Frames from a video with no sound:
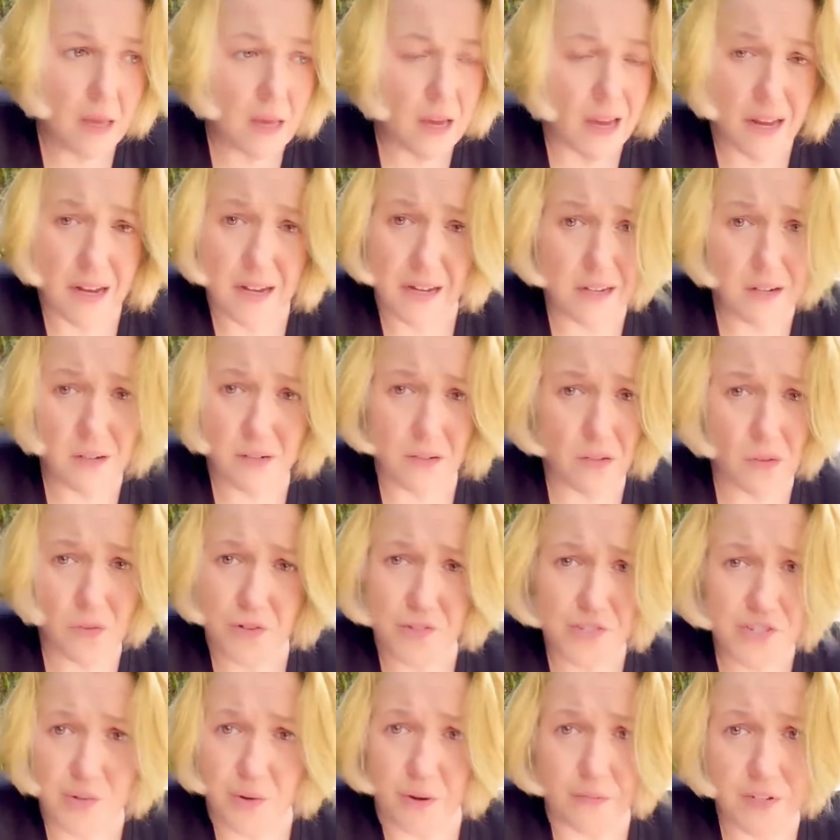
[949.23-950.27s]
And it'll
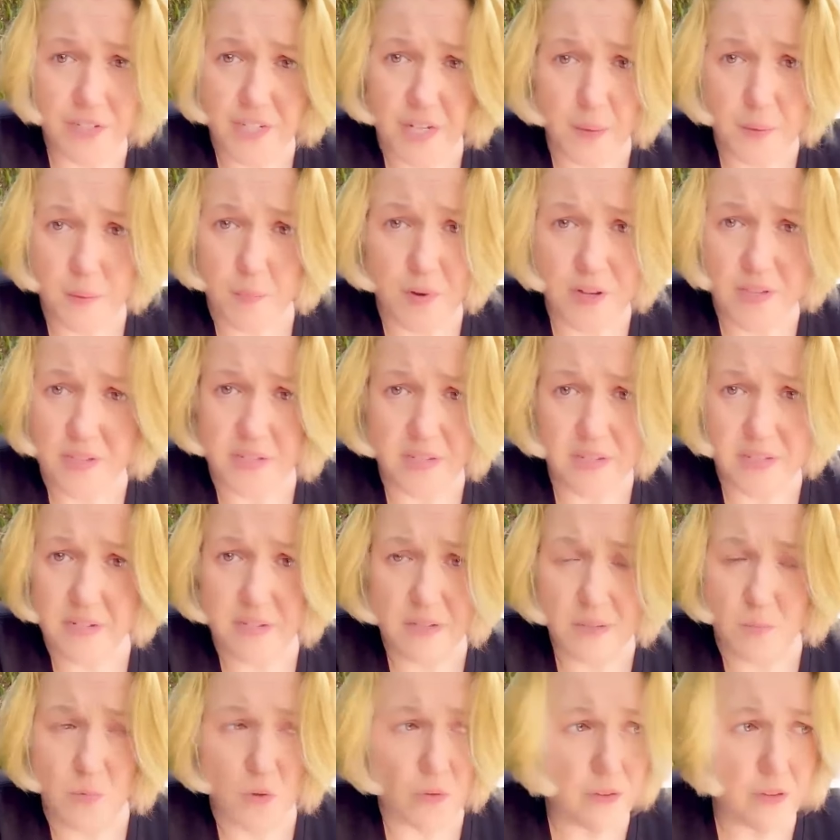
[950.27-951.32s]
alert you every time the president
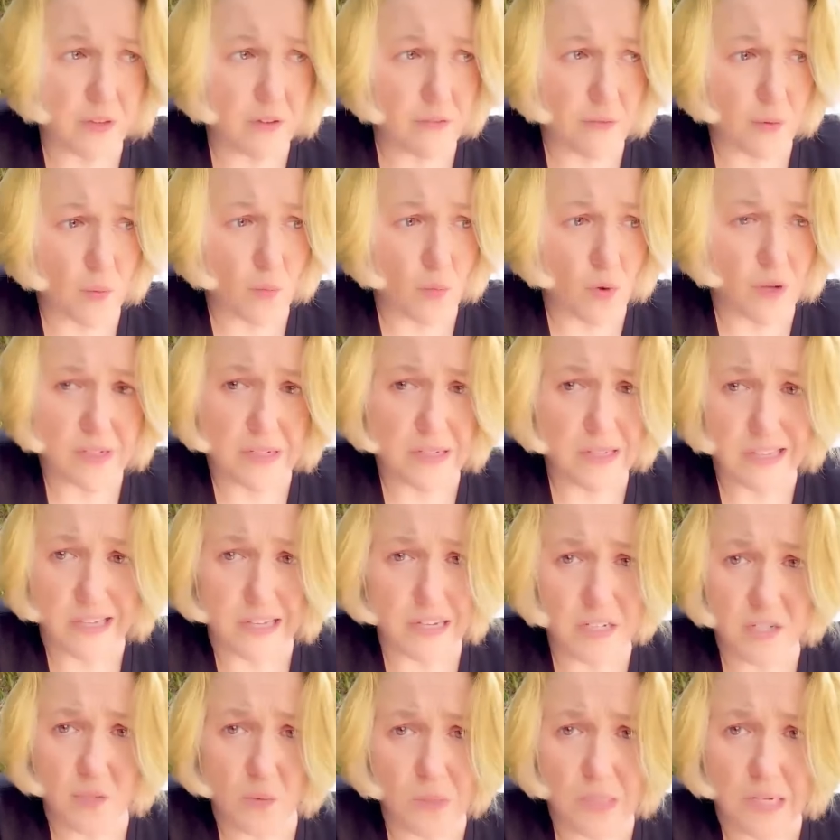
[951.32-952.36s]
is moving from one
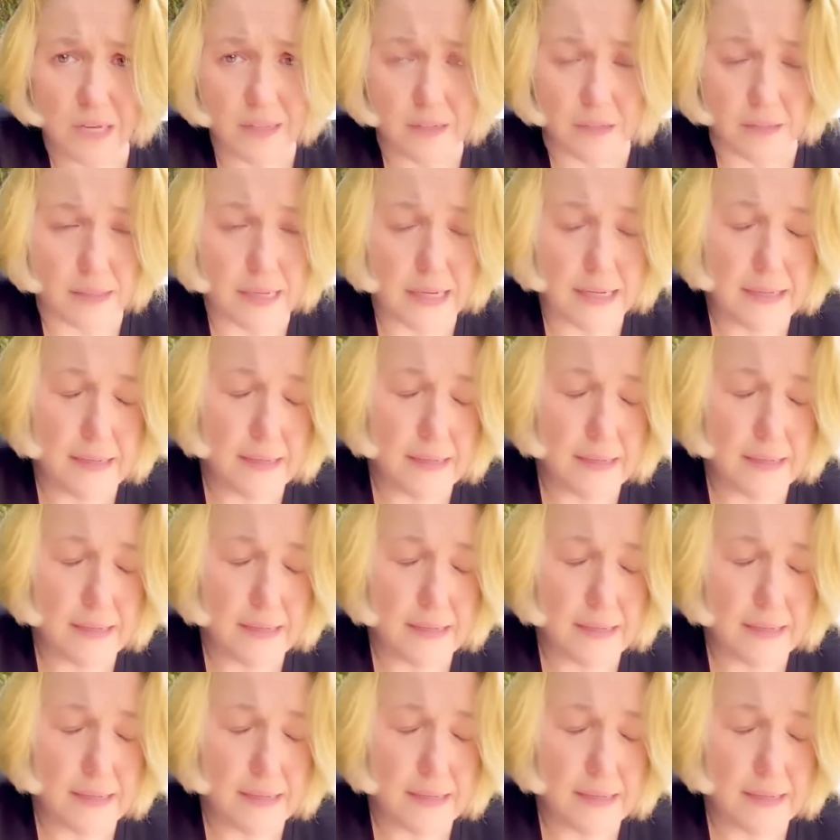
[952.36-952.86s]
thing to another.